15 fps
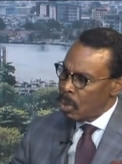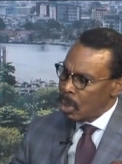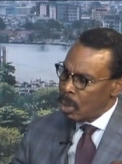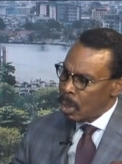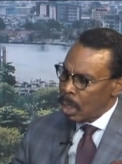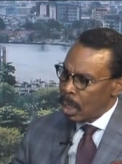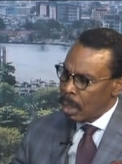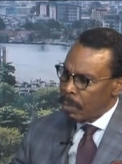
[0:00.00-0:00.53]

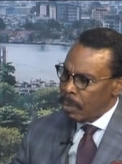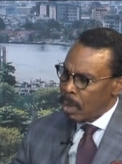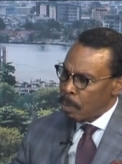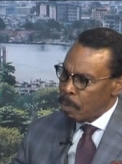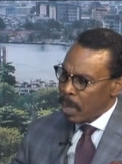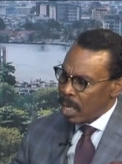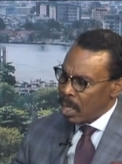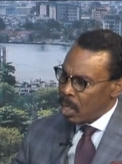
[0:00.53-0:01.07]
The, the
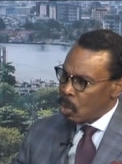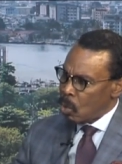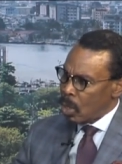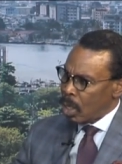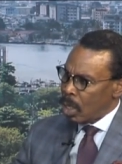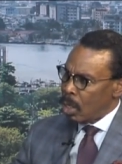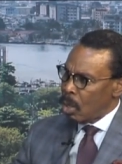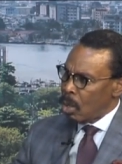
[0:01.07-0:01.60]

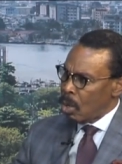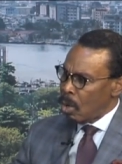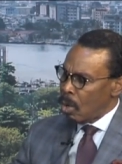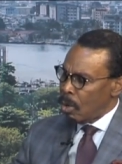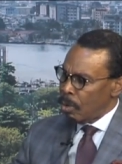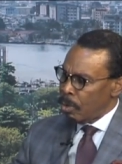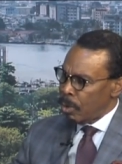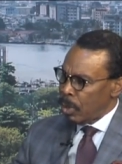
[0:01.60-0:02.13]
paranoia
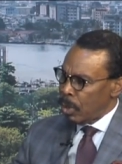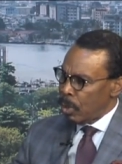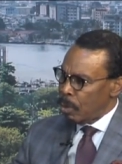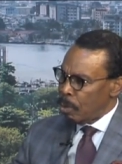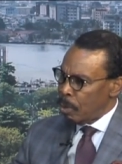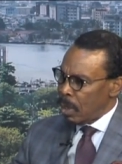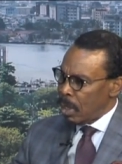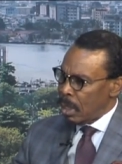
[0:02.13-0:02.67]
of
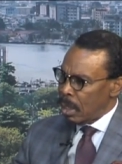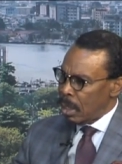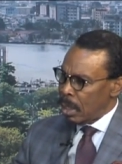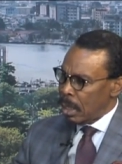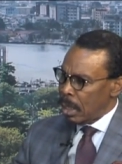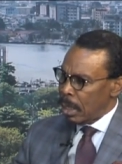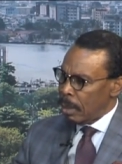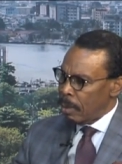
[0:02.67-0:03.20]
being
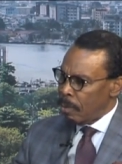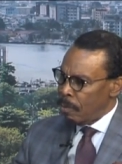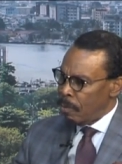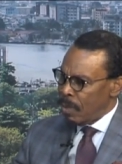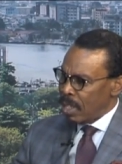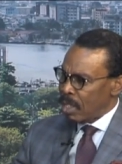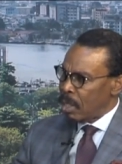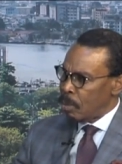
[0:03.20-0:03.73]

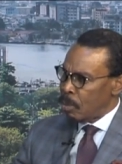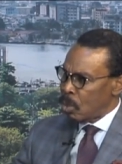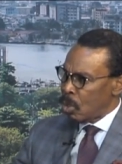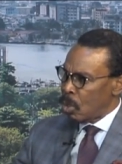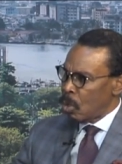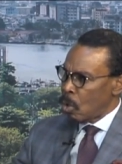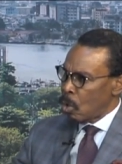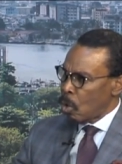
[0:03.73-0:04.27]

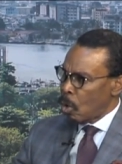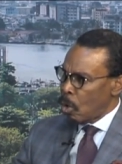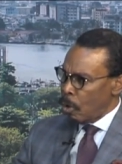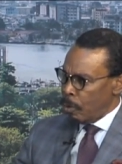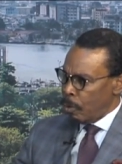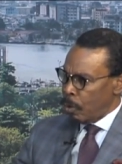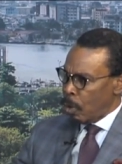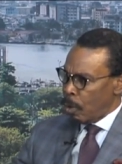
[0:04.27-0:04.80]
victims
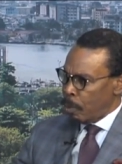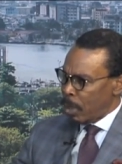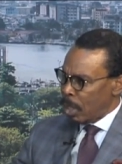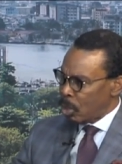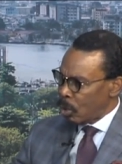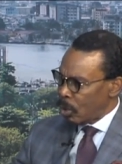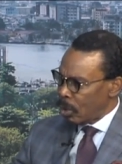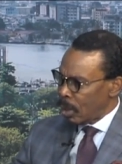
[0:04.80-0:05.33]
of
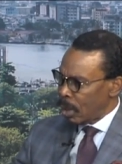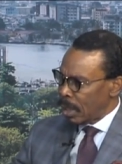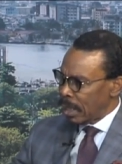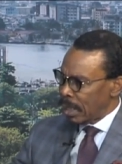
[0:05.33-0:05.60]
oppression